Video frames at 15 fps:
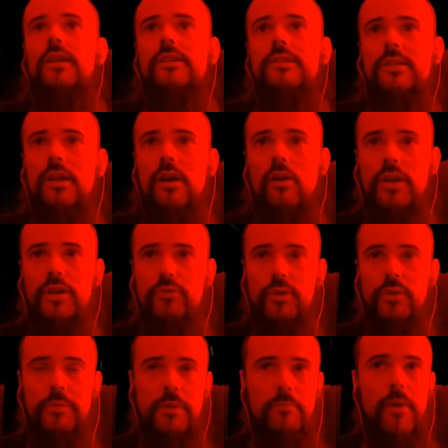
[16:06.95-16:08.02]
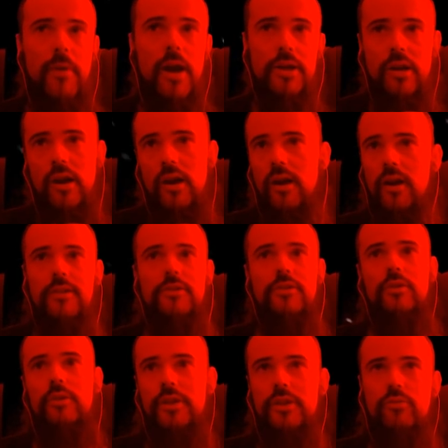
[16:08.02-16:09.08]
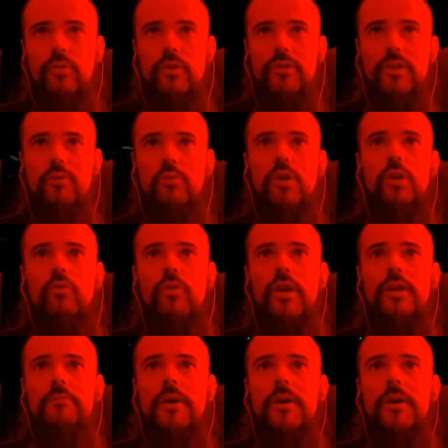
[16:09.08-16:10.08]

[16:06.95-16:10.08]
So it will be much harder to leech with the Quill Rain,